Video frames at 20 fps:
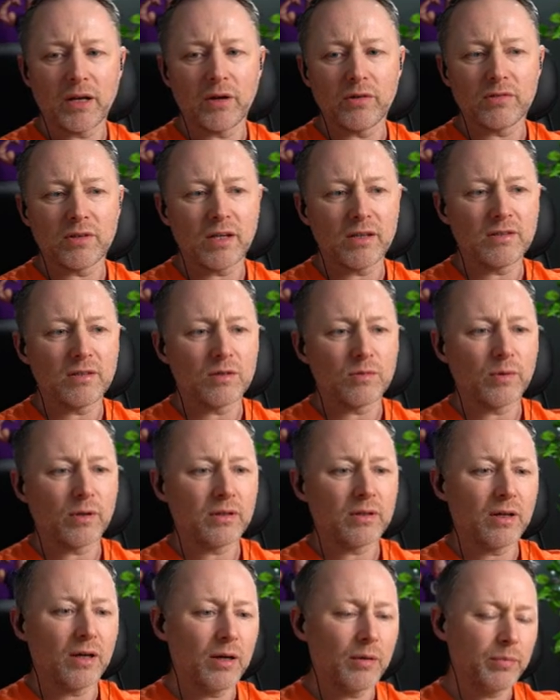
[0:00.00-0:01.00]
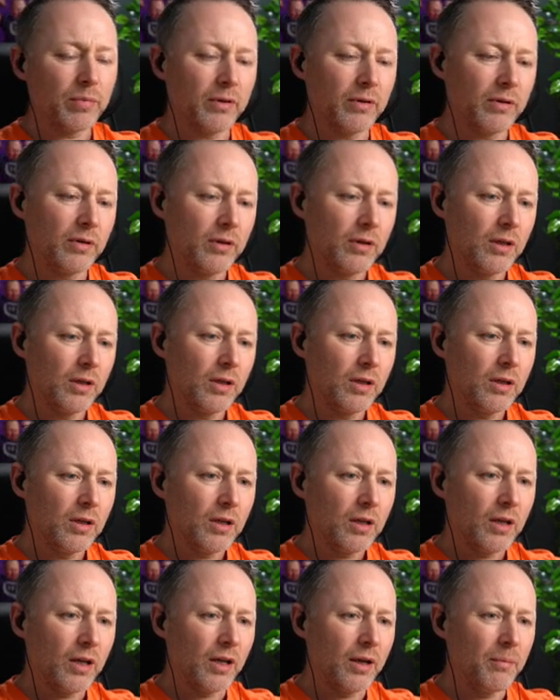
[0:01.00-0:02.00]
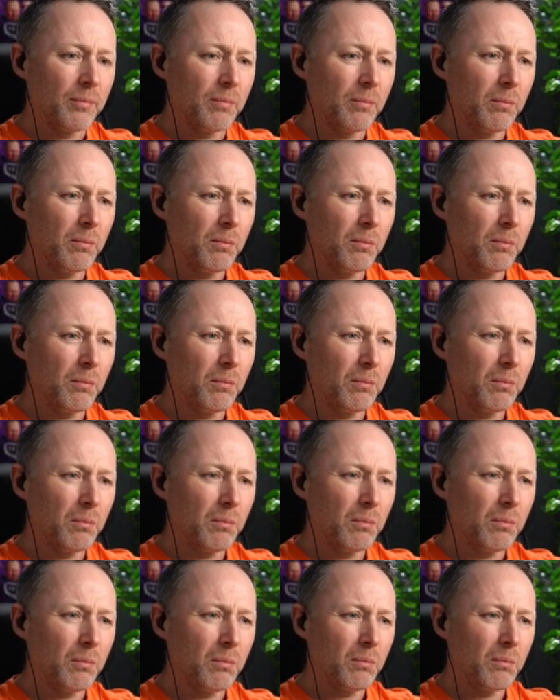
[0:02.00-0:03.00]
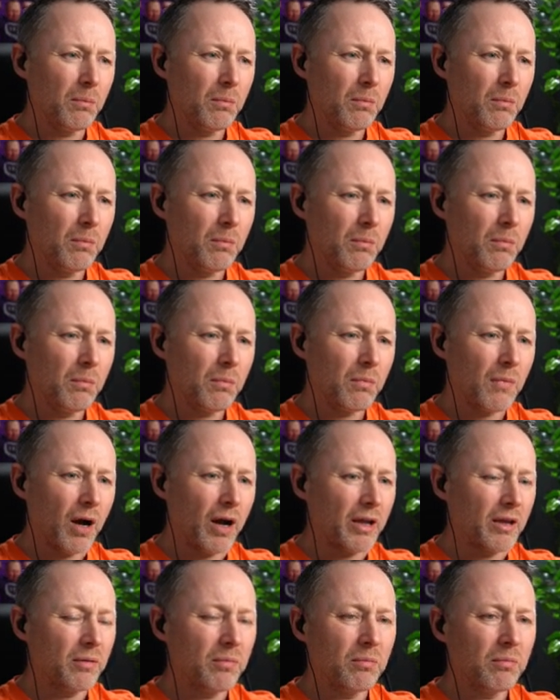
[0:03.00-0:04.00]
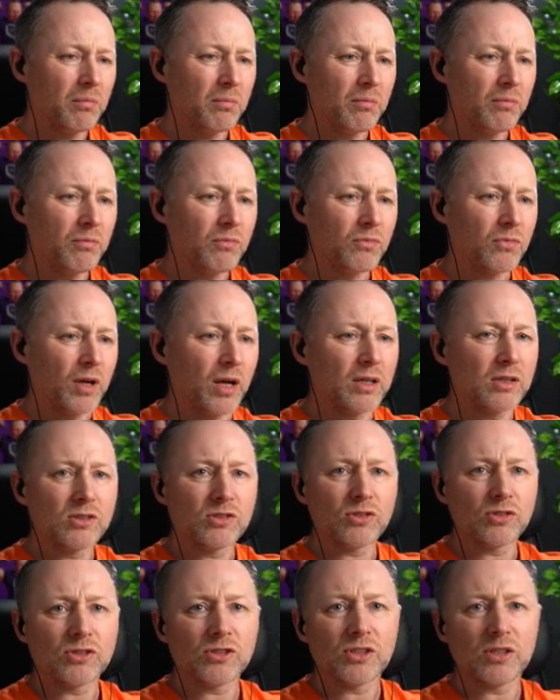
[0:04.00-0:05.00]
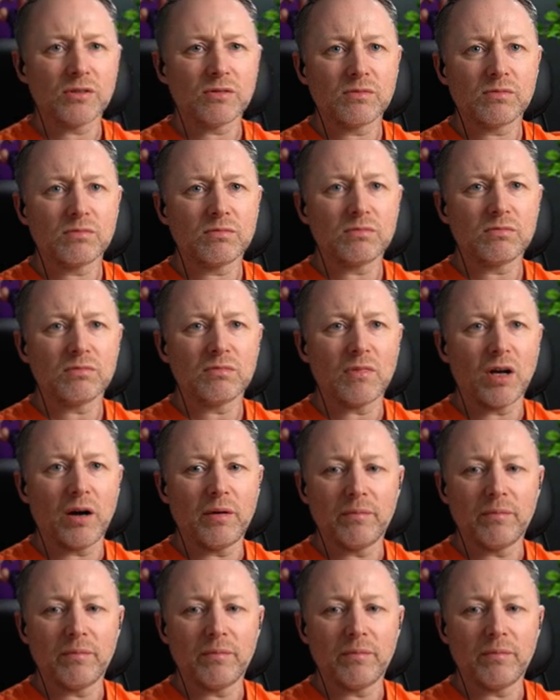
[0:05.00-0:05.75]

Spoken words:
outdated word, that, but... aye. Right, so she... No.